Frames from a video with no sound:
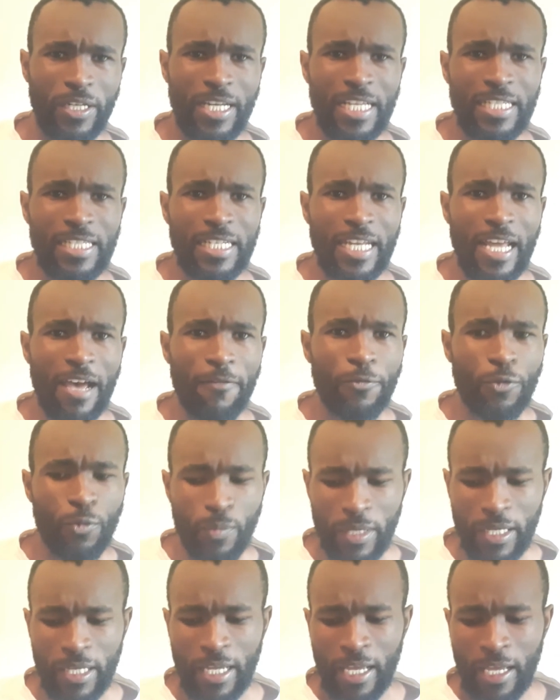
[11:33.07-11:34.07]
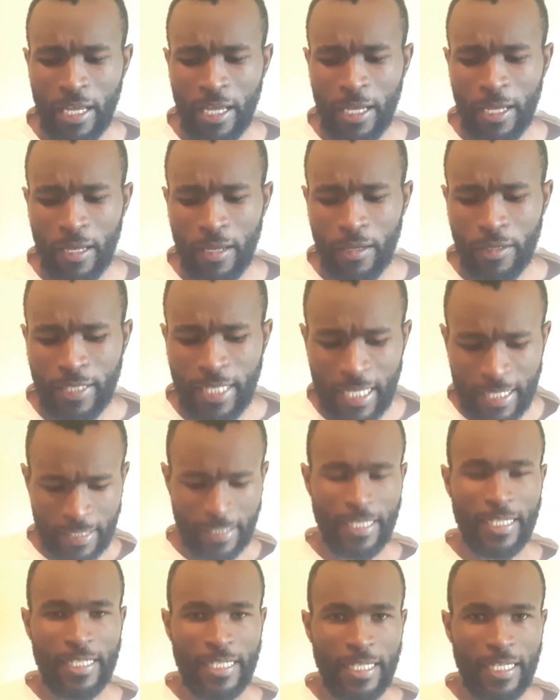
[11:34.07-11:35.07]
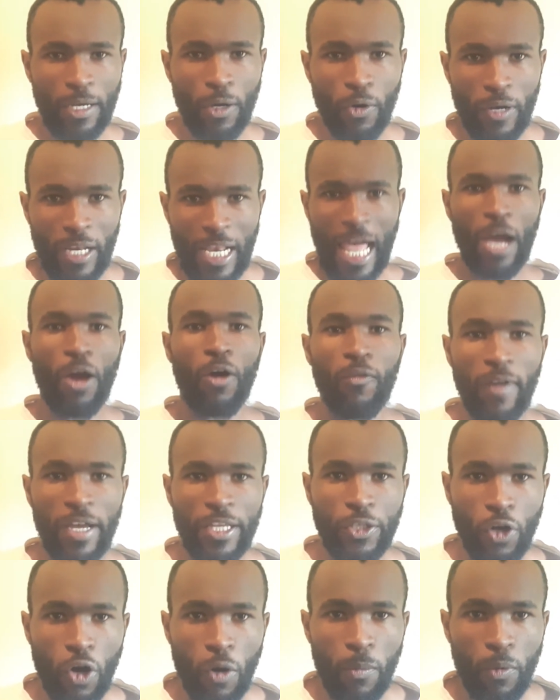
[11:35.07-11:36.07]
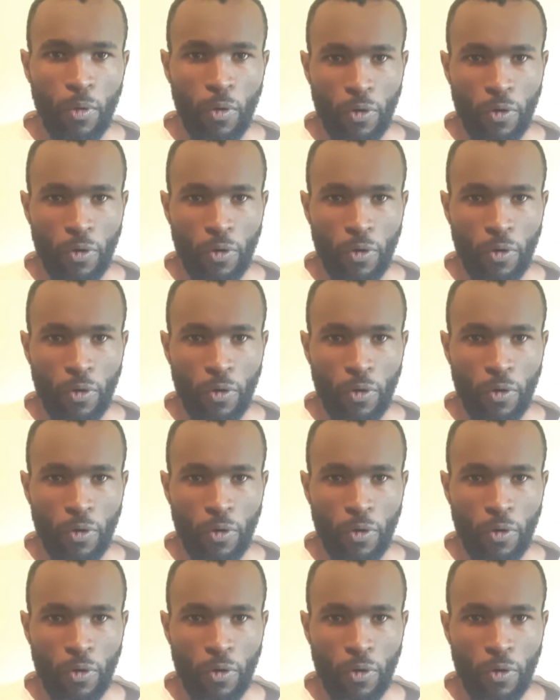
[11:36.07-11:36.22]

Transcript: It doesn't have to be just sitting or lack of a job